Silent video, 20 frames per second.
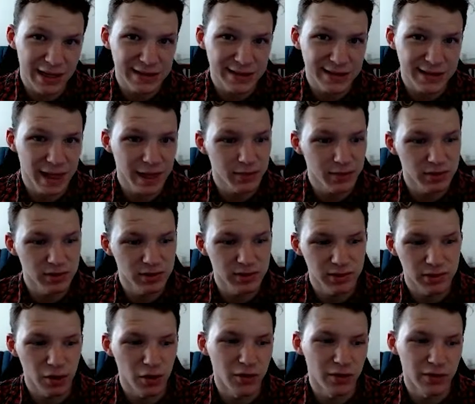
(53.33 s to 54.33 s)
snipers,
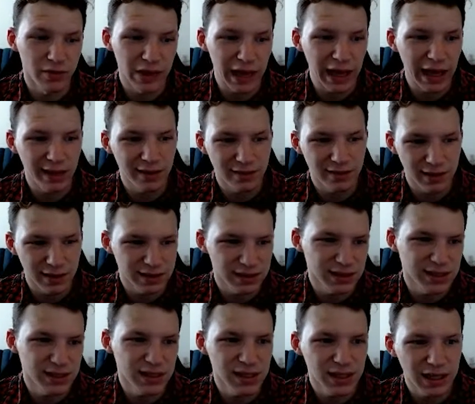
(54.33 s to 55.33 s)
go over that, then
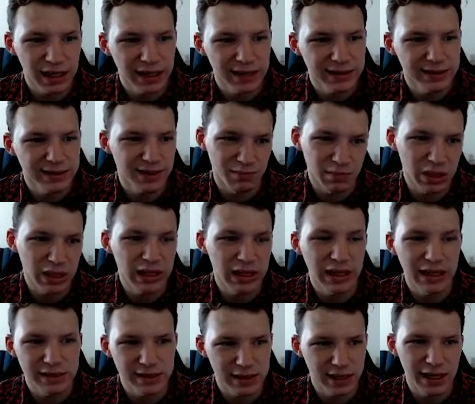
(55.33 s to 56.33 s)
C class, then B
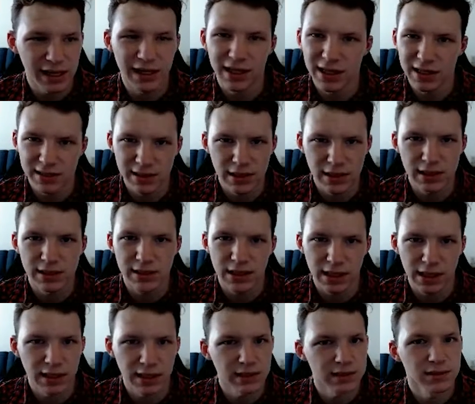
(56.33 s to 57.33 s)
class, and A class, and S
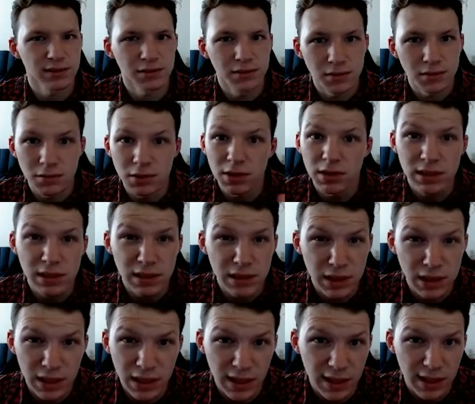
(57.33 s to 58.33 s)
class. So let's get the
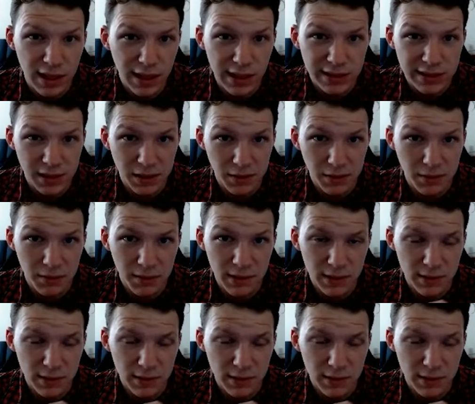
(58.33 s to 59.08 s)
D class out of the way.